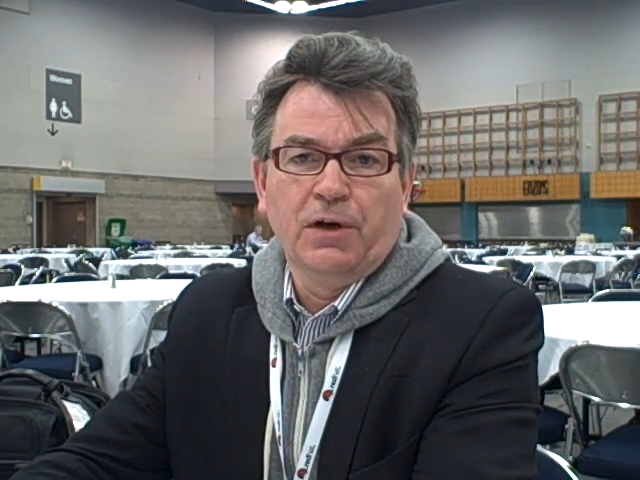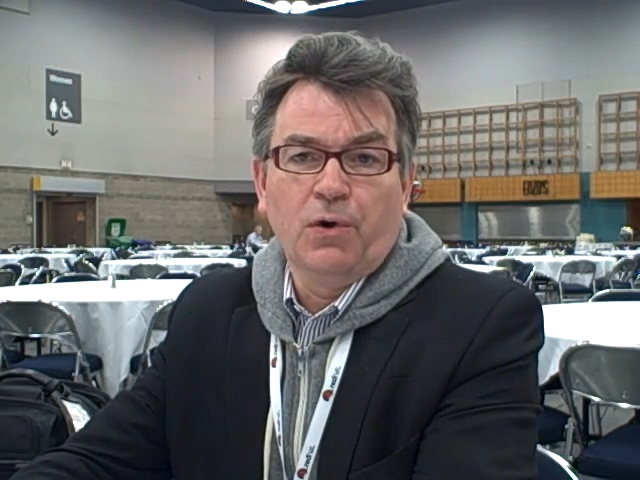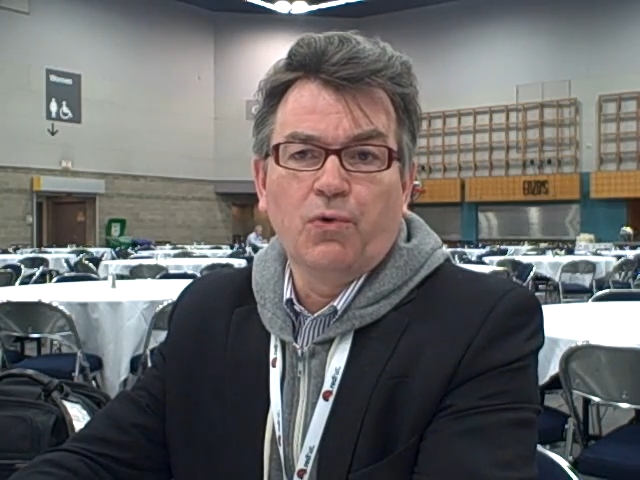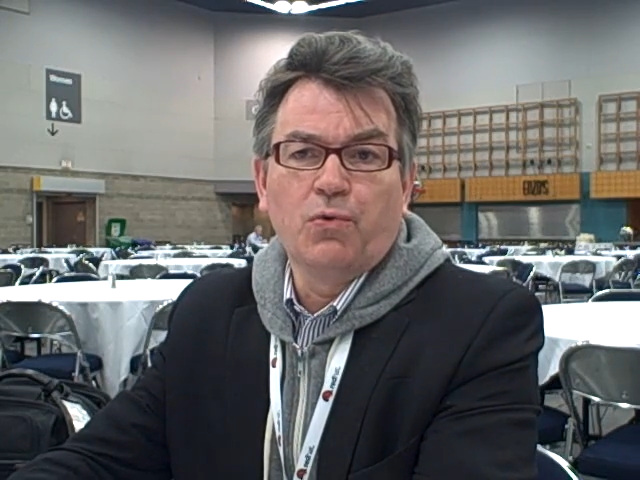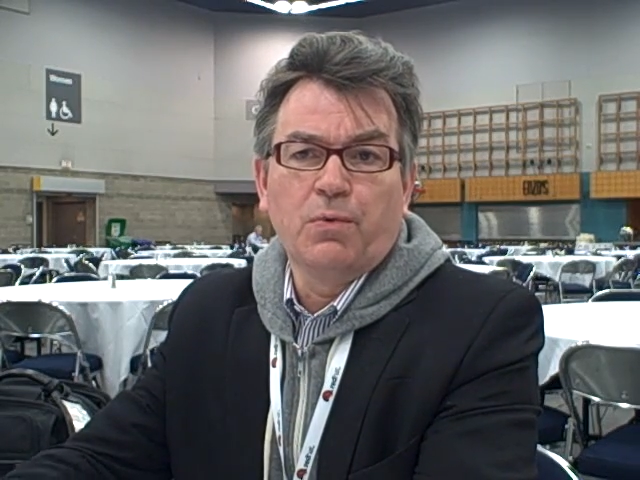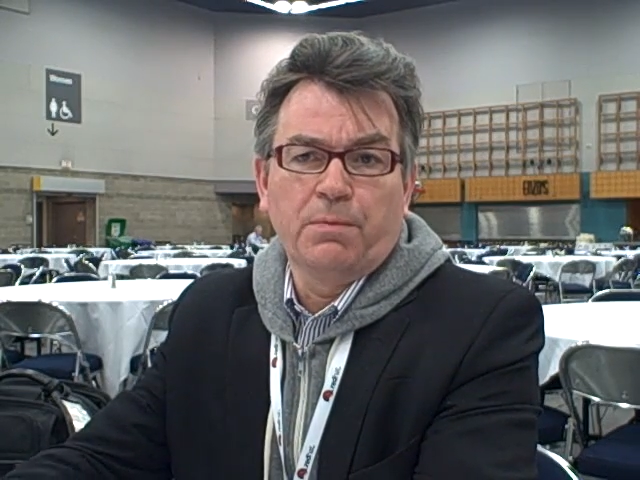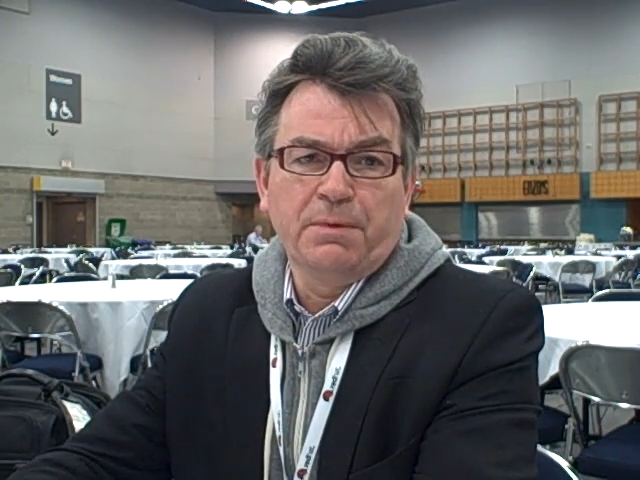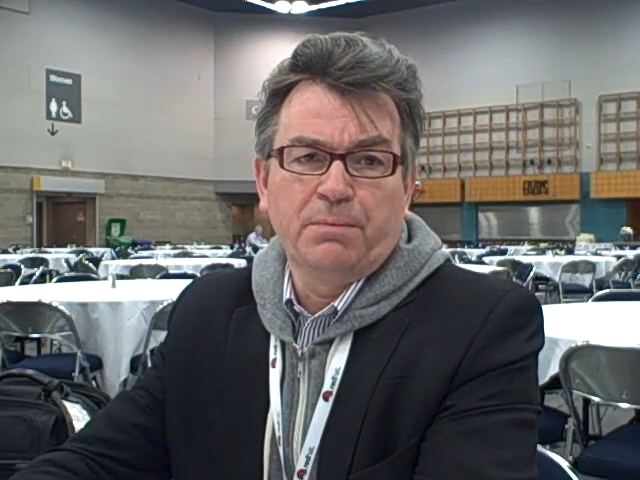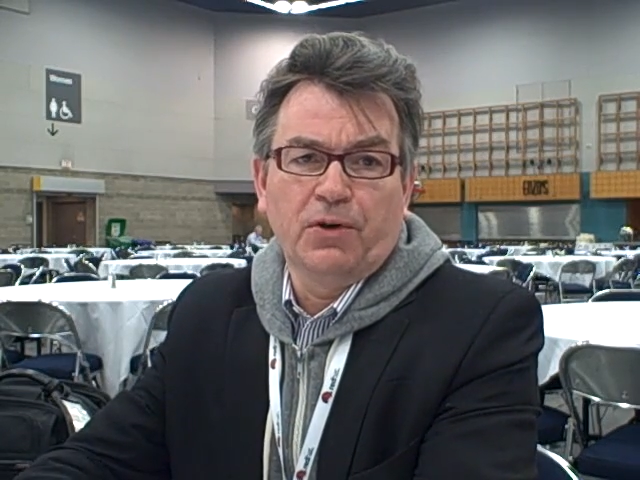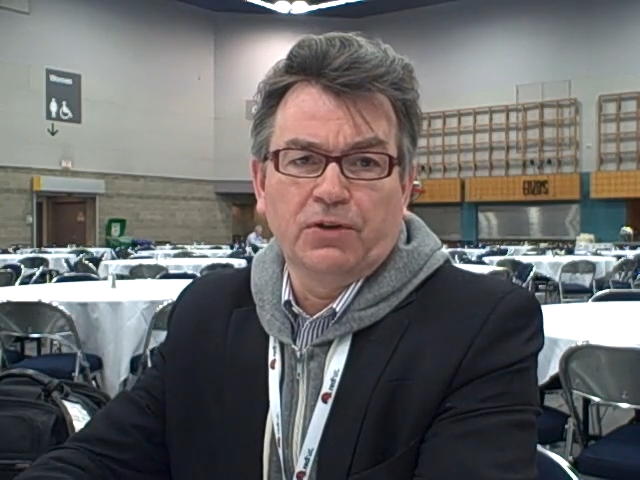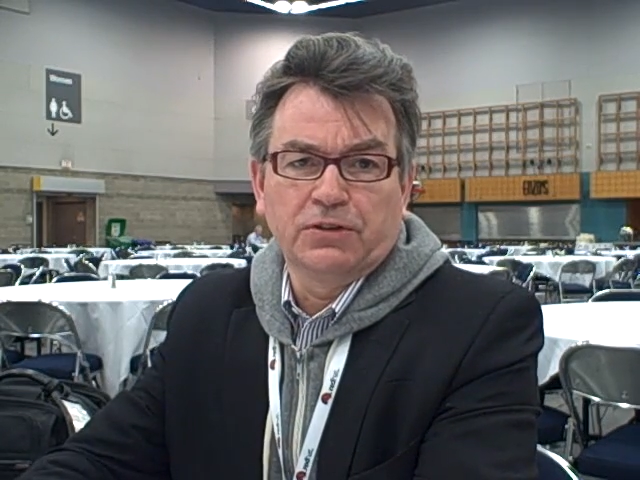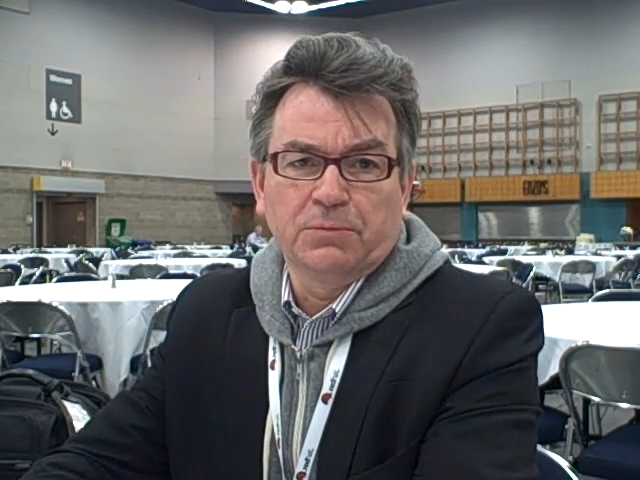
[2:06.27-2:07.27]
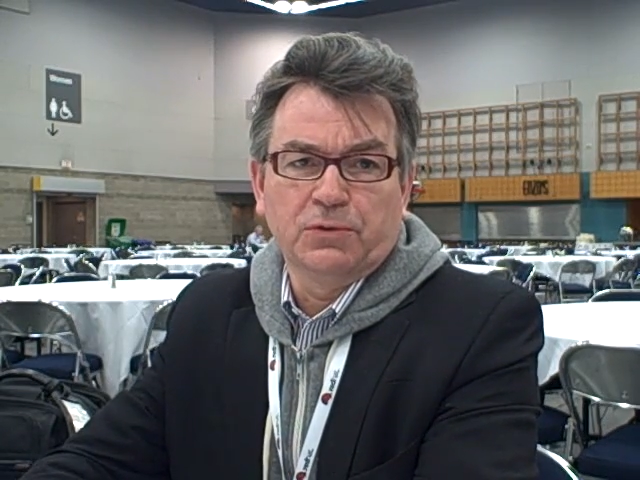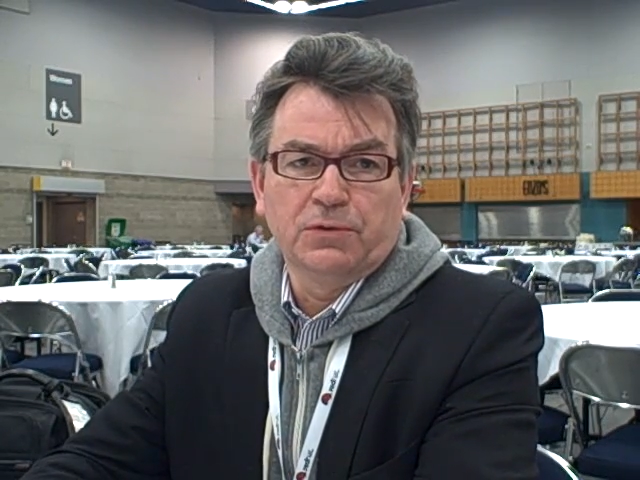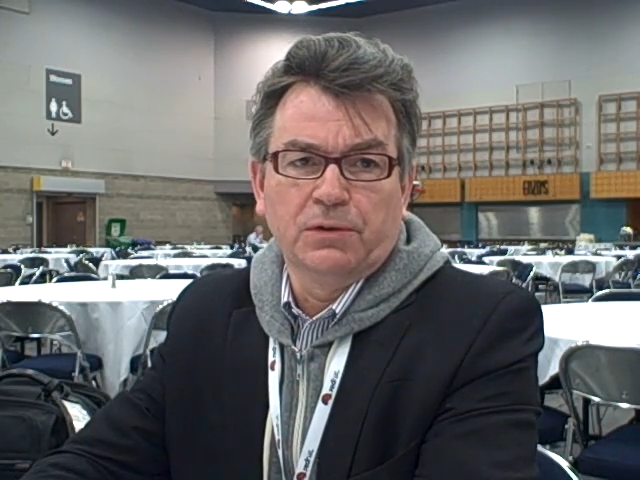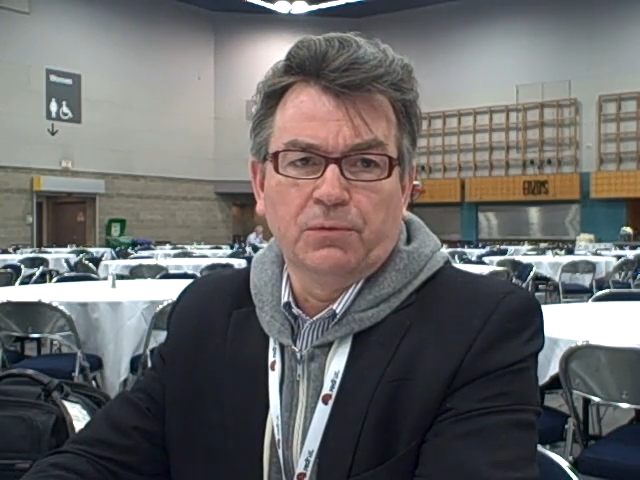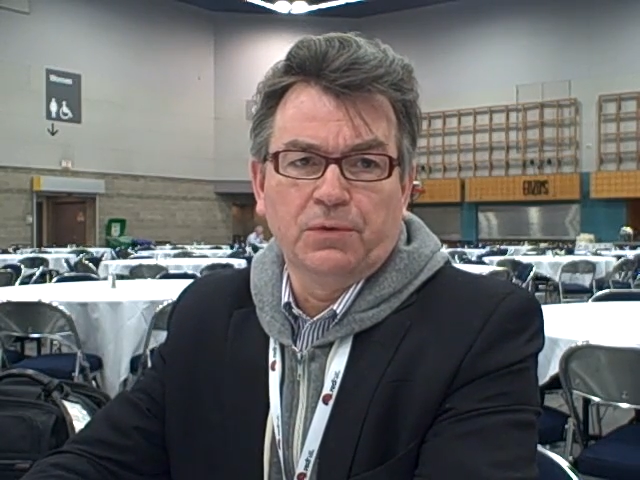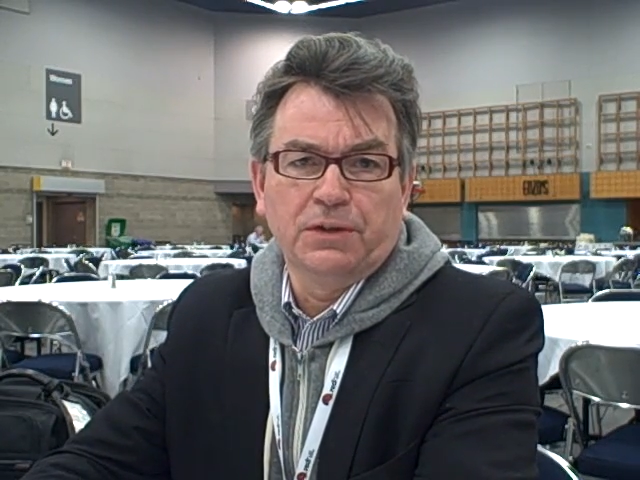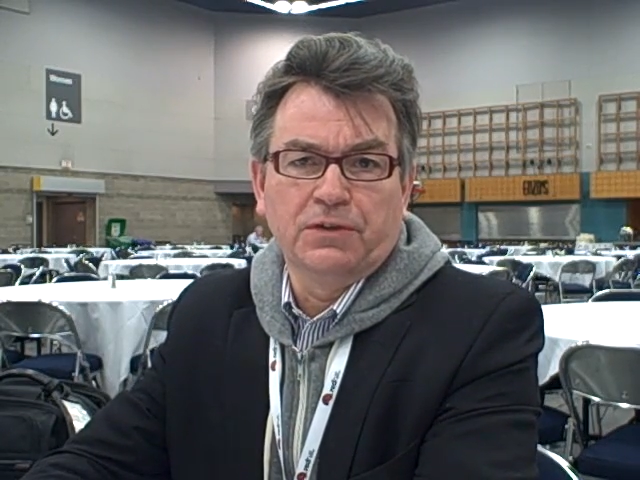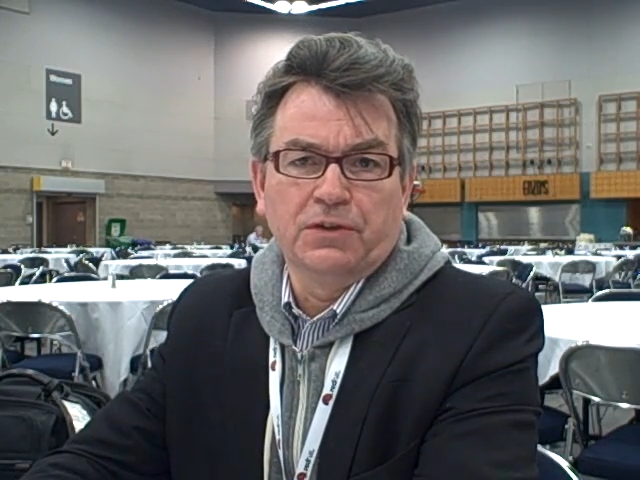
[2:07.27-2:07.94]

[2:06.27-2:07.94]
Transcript: all will be possible with